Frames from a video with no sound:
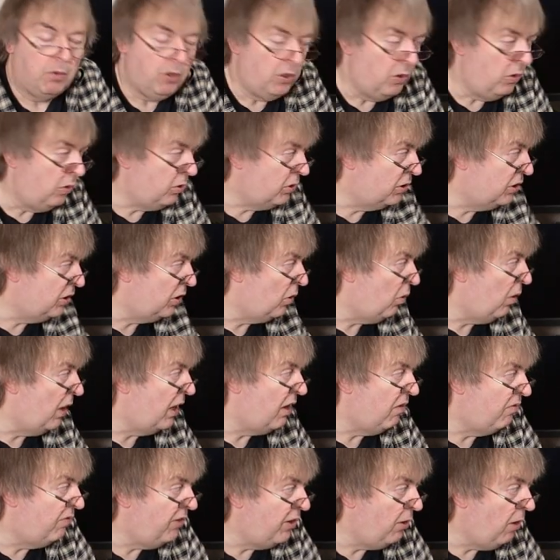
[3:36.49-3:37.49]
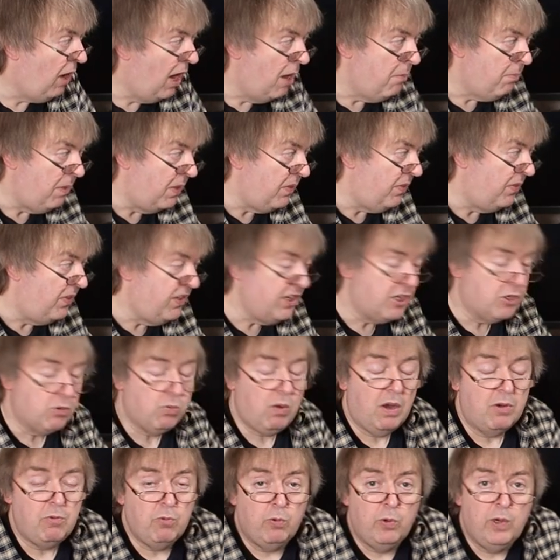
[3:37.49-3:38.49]
Looked at quite a few, but this
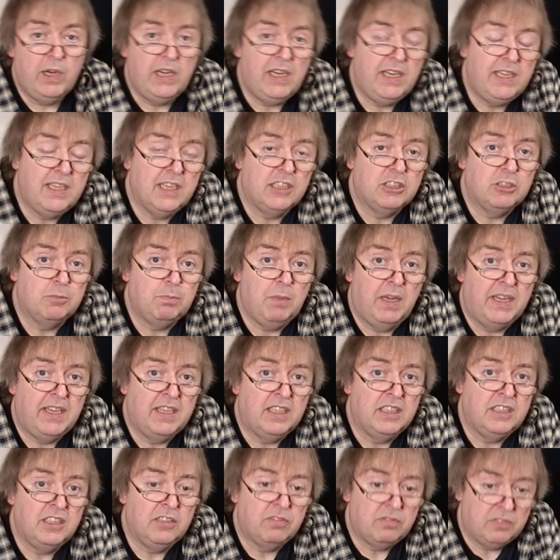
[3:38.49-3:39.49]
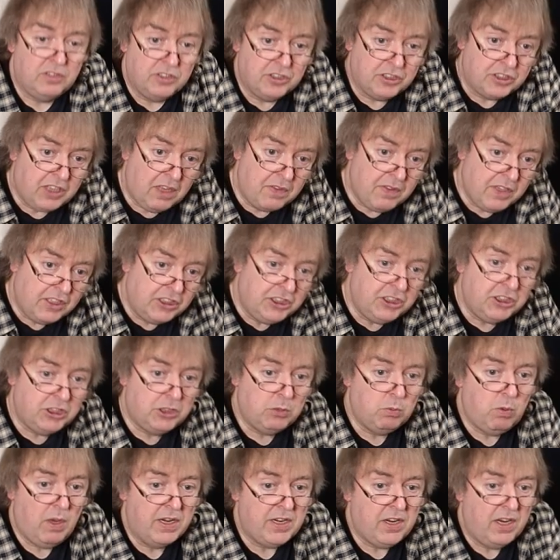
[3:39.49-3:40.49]
one really does make a difference. Now, this is
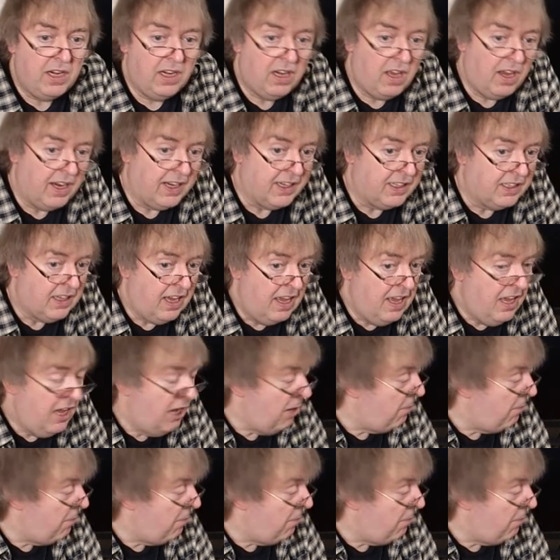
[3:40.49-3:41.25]
the one I like.